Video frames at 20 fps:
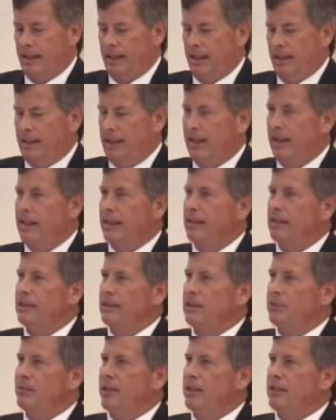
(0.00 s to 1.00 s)
And that
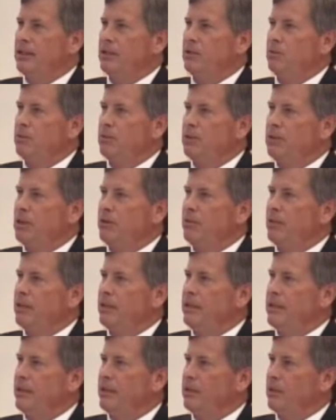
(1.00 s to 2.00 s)
inspection would
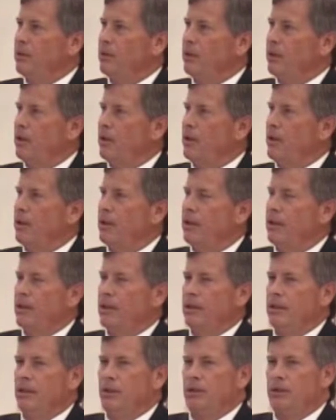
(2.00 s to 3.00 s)
typically occur
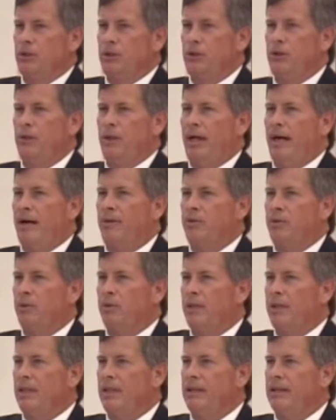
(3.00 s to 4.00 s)
soon after,
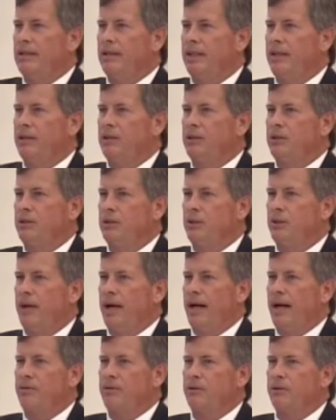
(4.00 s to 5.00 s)
within a day or two
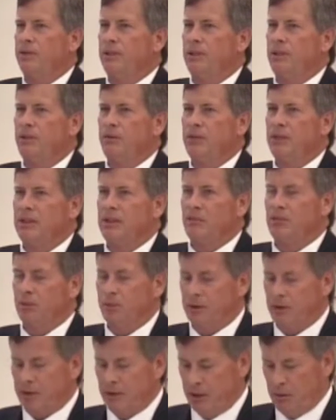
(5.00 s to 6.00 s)
after issuance of a
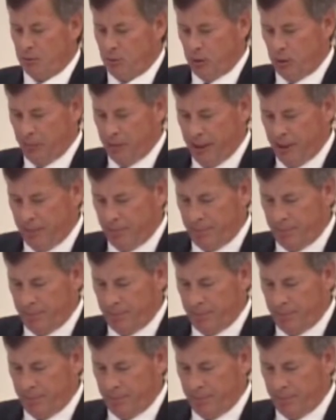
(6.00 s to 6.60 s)
building permit.